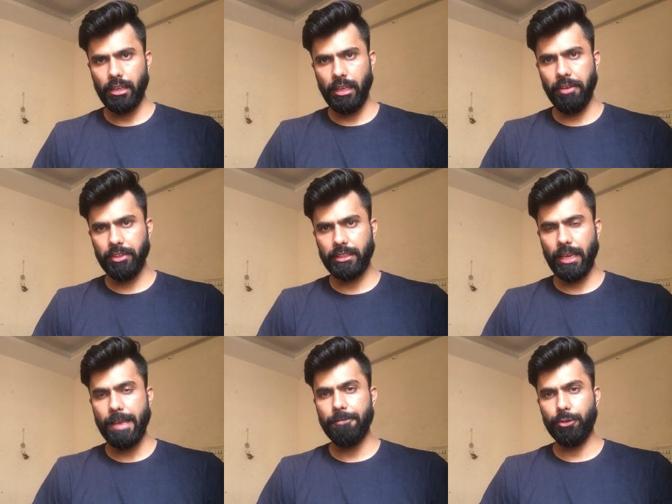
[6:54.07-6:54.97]
Here we
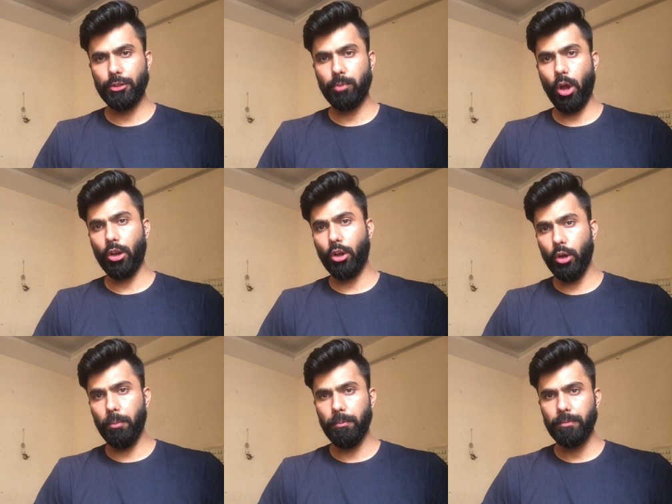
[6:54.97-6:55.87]
say football
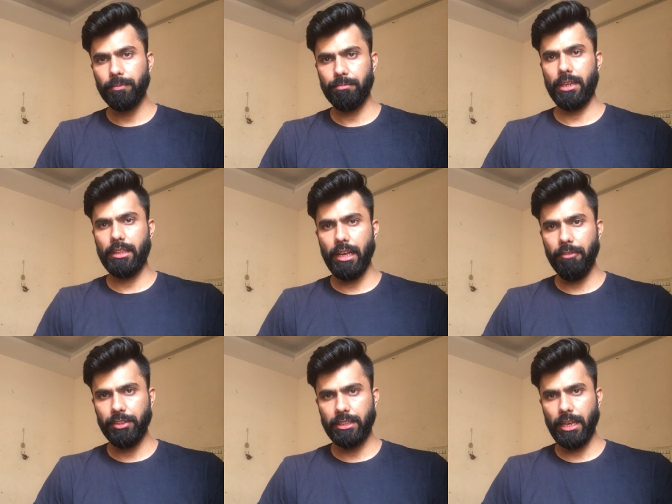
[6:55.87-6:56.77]
club, but
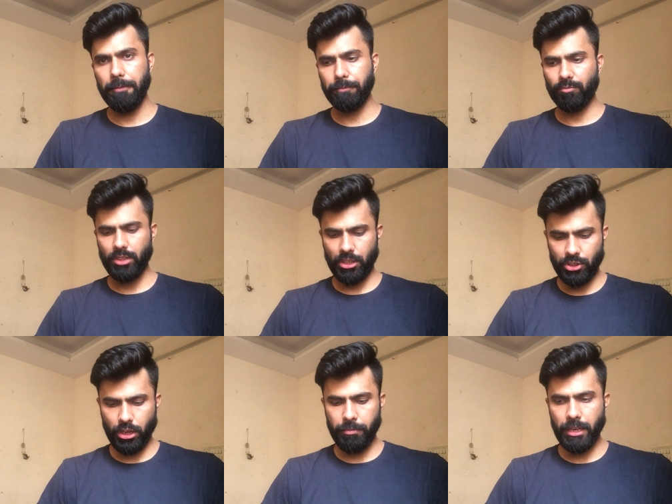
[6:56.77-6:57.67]
there we say
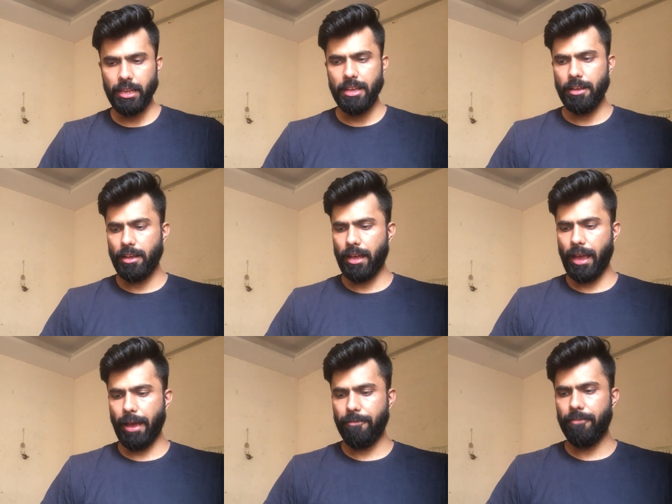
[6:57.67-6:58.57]
in German
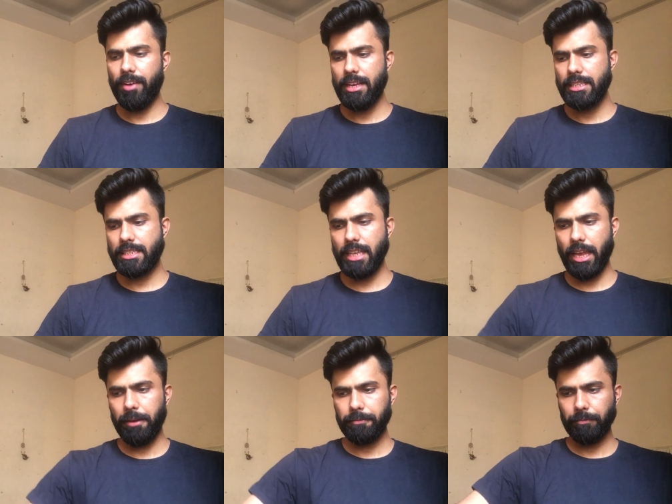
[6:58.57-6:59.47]
F
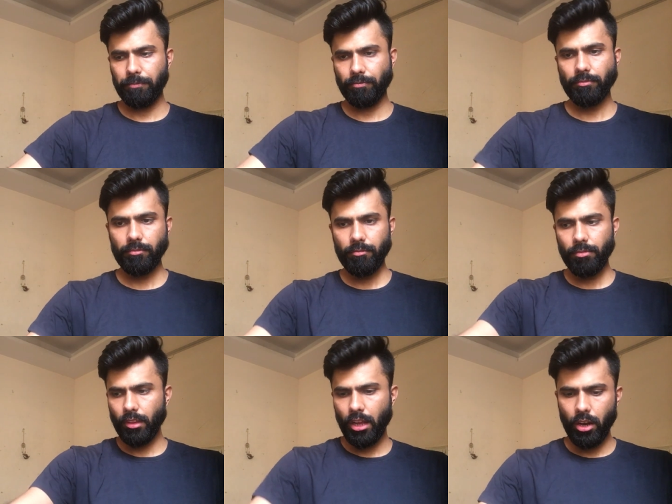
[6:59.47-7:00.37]
C.
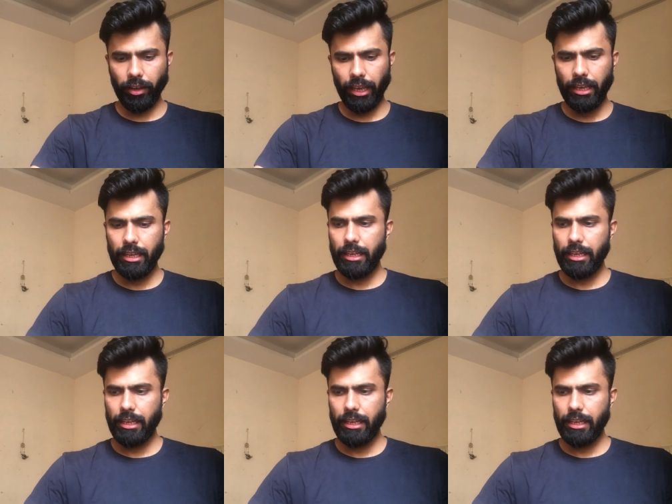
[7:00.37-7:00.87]
Okay,